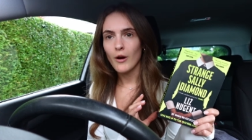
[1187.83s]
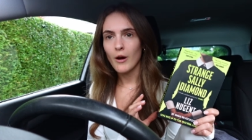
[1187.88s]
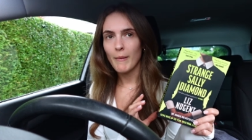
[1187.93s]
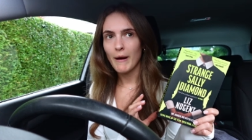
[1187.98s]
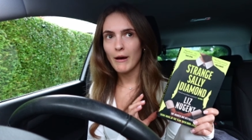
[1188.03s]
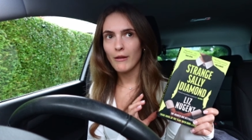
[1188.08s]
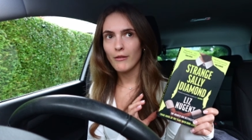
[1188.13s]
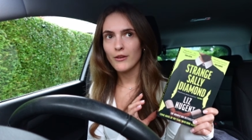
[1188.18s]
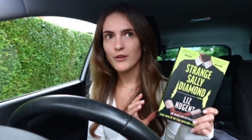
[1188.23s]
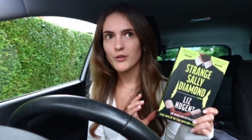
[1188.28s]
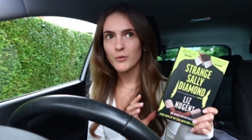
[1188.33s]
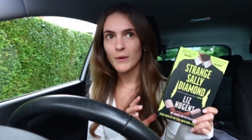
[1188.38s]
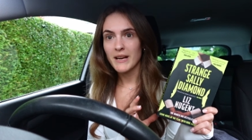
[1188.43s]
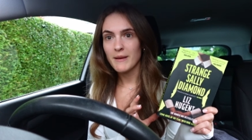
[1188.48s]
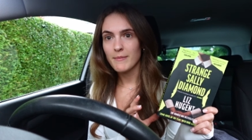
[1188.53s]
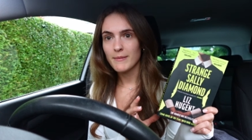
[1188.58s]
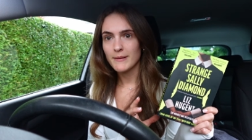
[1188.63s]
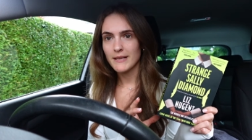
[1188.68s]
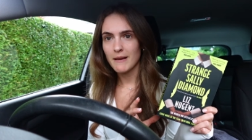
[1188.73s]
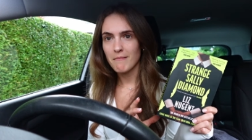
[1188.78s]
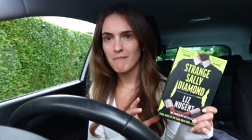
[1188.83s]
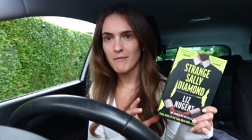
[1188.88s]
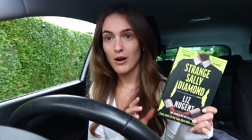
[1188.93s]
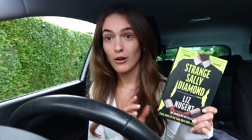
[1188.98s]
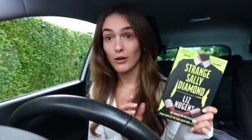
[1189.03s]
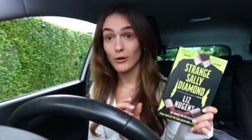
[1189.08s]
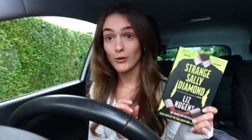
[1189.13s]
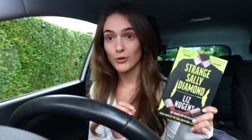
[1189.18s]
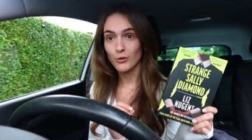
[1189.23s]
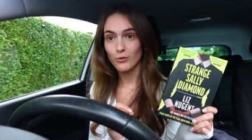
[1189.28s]
about the 20%
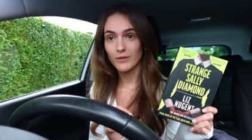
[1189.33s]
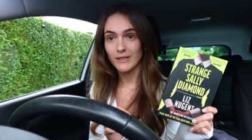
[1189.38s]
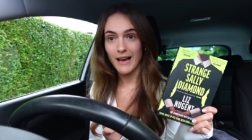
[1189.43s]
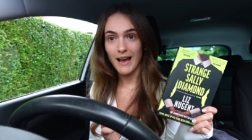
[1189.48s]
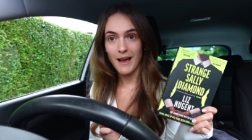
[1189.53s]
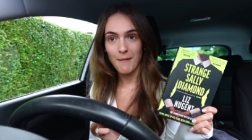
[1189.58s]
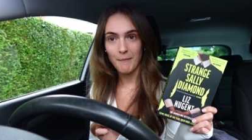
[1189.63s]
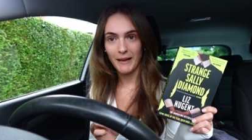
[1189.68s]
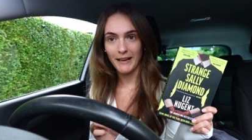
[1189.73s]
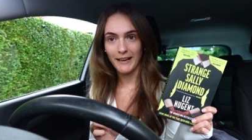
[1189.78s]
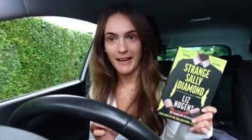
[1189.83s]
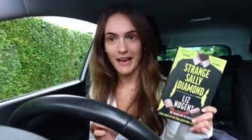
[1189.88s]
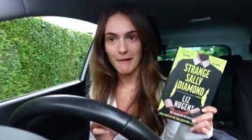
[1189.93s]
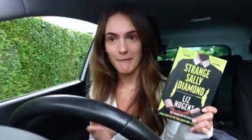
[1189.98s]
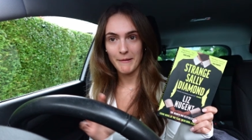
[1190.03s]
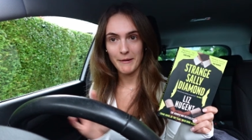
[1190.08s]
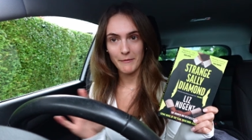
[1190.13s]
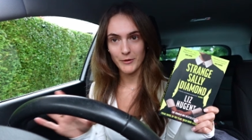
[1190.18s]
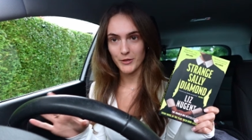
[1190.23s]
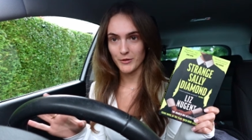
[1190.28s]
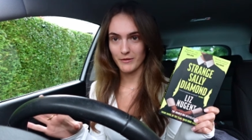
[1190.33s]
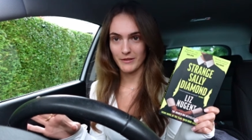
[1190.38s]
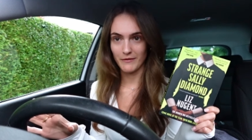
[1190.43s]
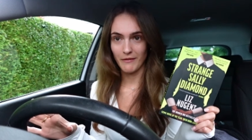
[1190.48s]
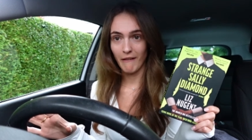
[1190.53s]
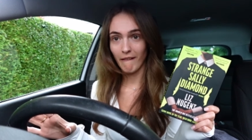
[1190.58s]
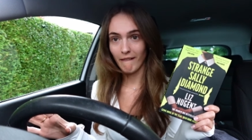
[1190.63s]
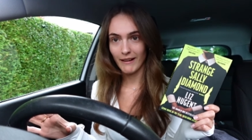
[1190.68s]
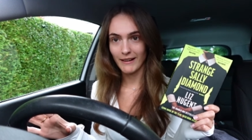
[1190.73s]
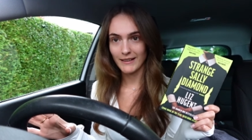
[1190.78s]
mark, a dual timeline came in, which was
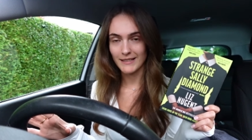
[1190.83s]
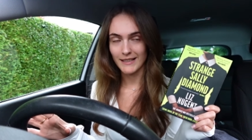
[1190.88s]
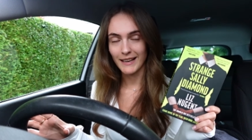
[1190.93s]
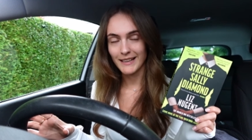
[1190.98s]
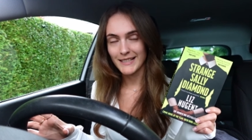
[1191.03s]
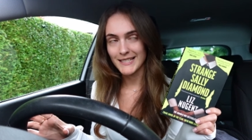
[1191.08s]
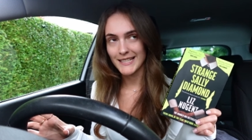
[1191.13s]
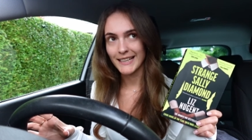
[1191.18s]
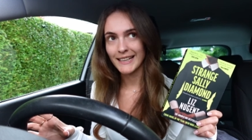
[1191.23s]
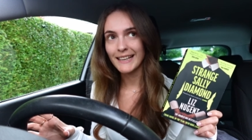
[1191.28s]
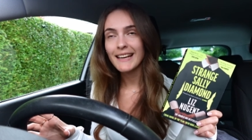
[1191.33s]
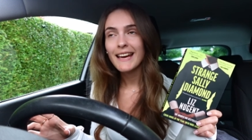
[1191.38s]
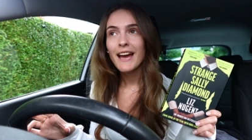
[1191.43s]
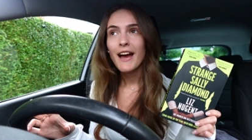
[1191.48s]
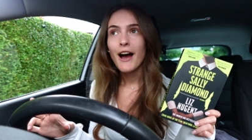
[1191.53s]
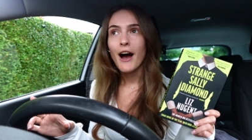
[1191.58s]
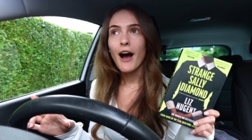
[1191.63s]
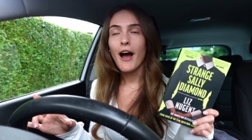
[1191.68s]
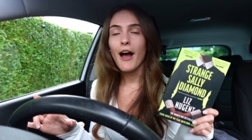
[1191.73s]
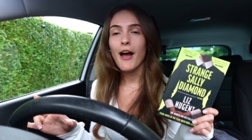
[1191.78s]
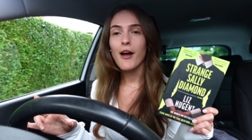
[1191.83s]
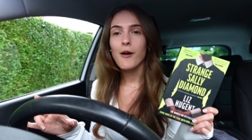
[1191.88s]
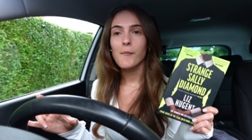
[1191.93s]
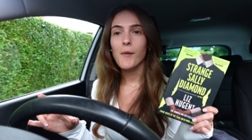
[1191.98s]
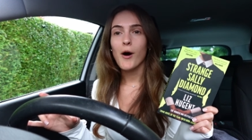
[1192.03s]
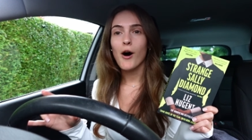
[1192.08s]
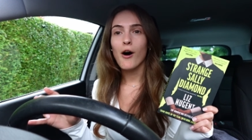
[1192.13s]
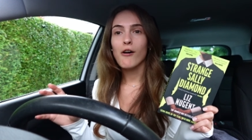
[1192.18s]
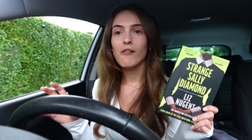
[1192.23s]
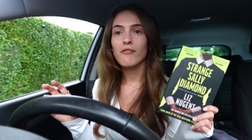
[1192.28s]
very exciting,
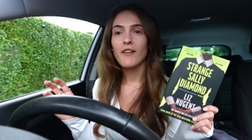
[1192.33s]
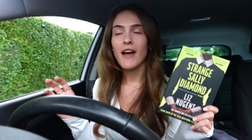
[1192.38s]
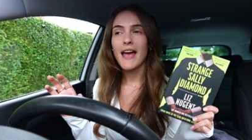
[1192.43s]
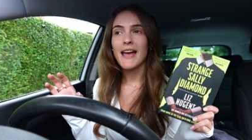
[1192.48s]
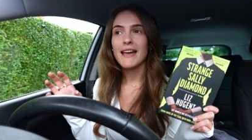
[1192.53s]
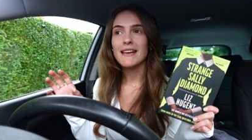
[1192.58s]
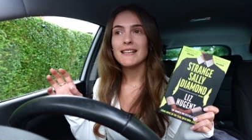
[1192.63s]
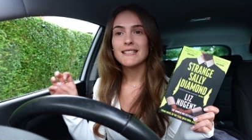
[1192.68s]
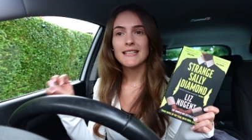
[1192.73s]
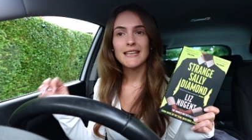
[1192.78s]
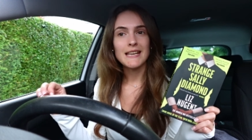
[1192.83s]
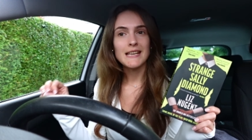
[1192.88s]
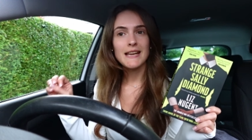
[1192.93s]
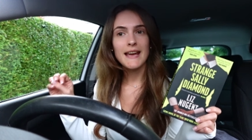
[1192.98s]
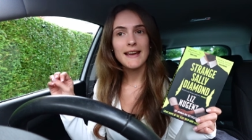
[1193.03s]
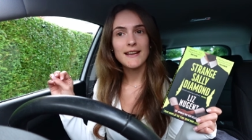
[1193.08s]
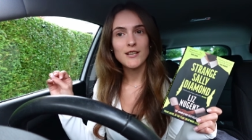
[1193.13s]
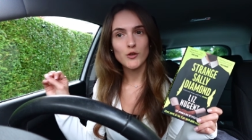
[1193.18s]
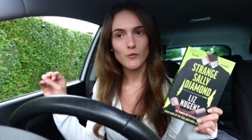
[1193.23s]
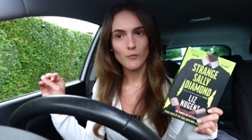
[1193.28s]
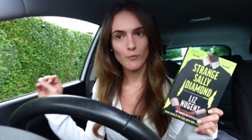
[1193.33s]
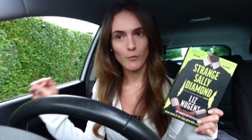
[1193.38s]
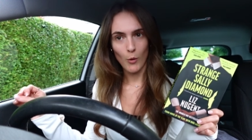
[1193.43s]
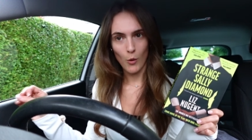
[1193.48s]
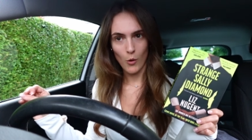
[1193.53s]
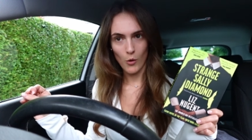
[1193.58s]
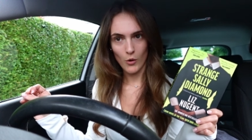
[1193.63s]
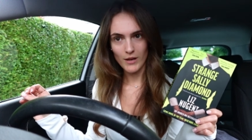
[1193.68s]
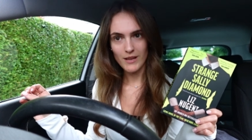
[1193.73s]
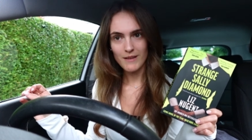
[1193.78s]
um, of a teenage
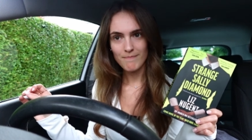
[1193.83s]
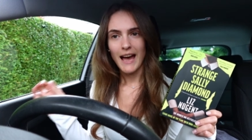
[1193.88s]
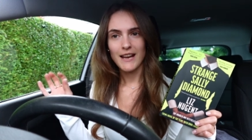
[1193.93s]
boy.